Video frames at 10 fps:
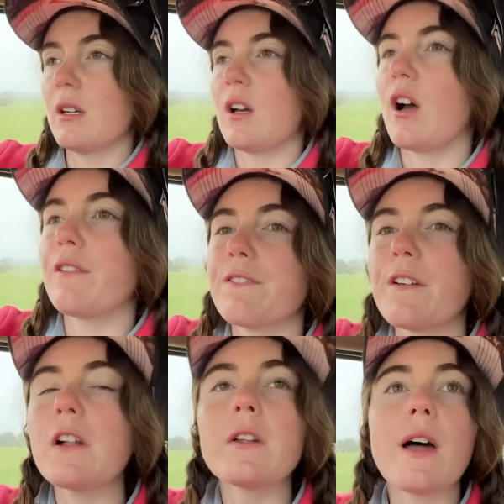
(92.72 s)
I've
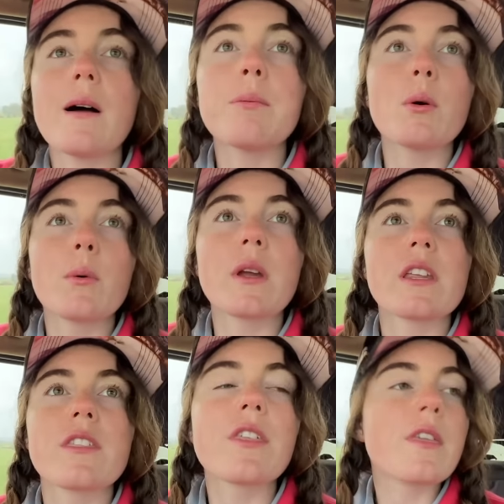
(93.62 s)
filled up
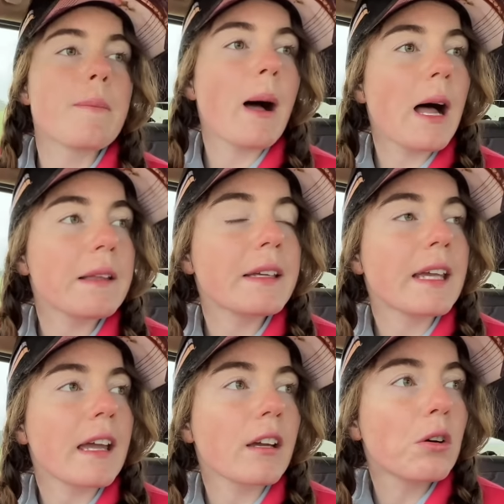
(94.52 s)
with the
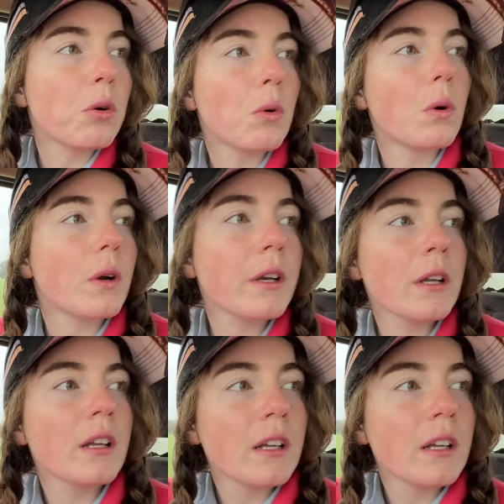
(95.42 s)
barley and corn,